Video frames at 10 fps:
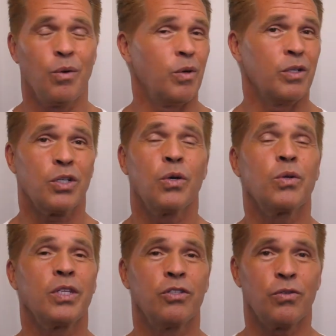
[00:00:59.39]
were
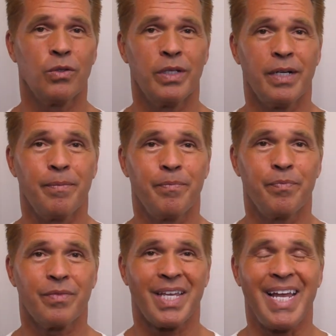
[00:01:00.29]
totally screwed up.
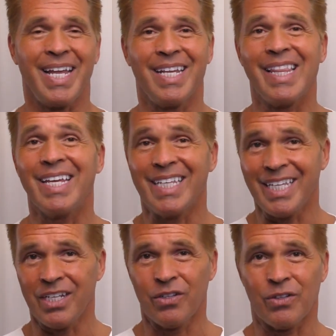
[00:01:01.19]
And the
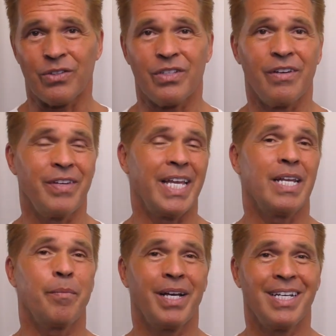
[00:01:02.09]
years of
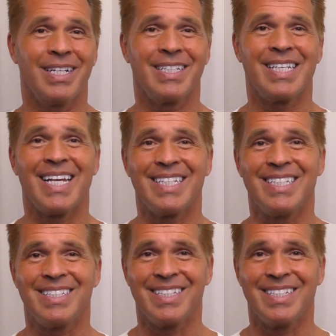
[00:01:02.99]
antibiotics had